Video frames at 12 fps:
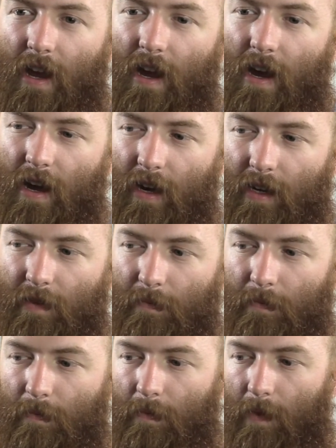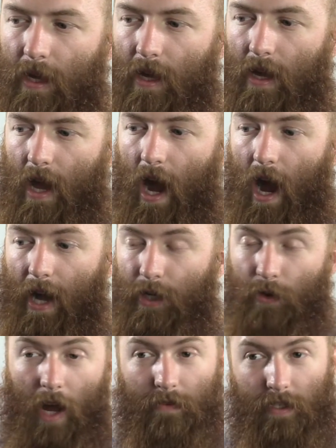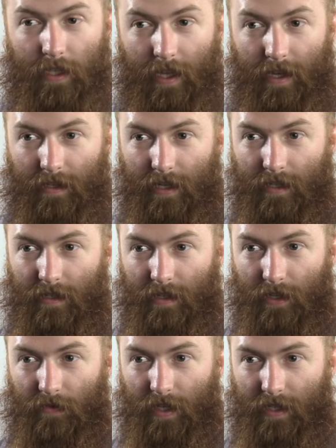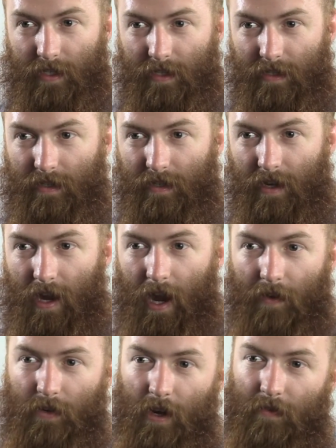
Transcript: I travel in the United States and teach fisting. I've taught